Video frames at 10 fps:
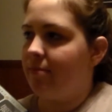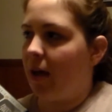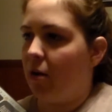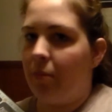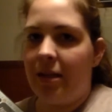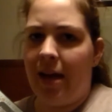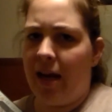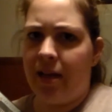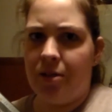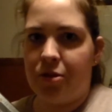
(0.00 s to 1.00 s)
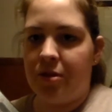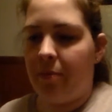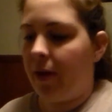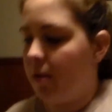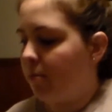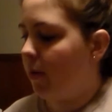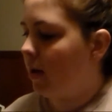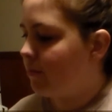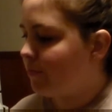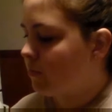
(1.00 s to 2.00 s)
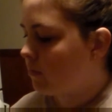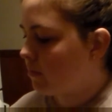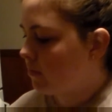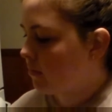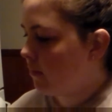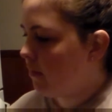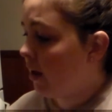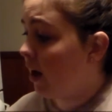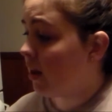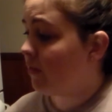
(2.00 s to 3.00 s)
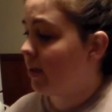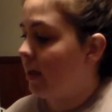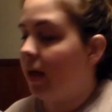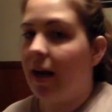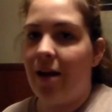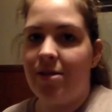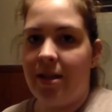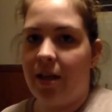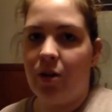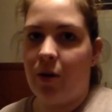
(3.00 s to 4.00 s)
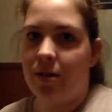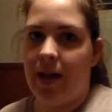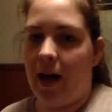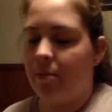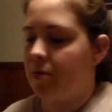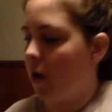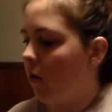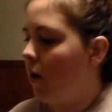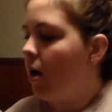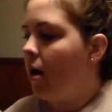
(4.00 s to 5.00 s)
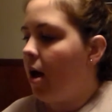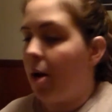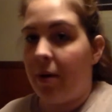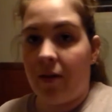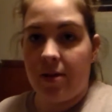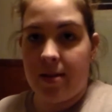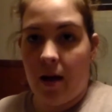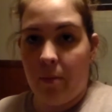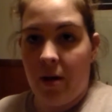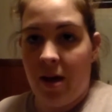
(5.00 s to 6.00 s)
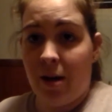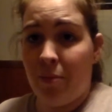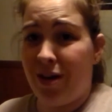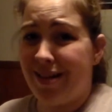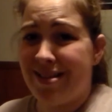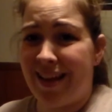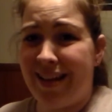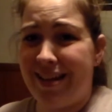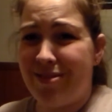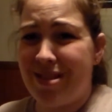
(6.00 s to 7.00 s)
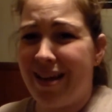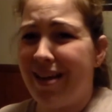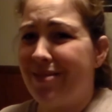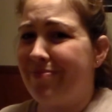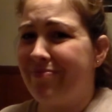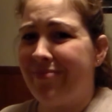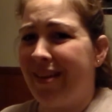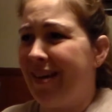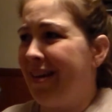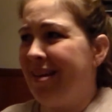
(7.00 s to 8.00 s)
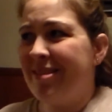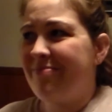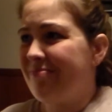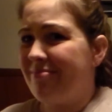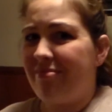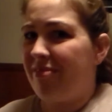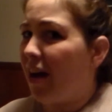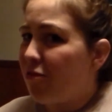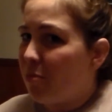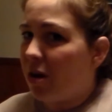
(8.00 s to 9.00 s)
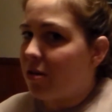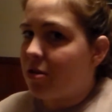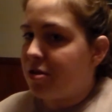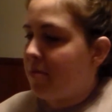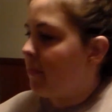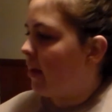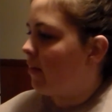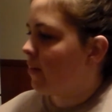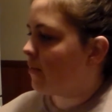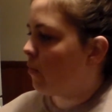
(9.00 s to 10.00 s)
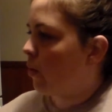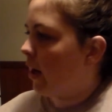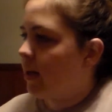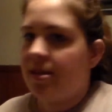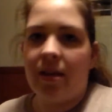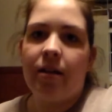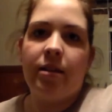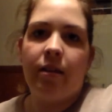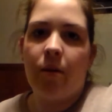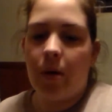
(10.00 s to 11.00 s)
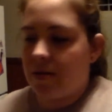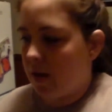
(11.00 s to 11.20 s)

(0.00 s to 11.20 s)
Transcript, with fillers: I don't know mid 90s or something, but I loved it and I haven't seen it in a long time. So I picked this up and I'm pretty excited. It was like five bucks or something, like 4.96 I think it was,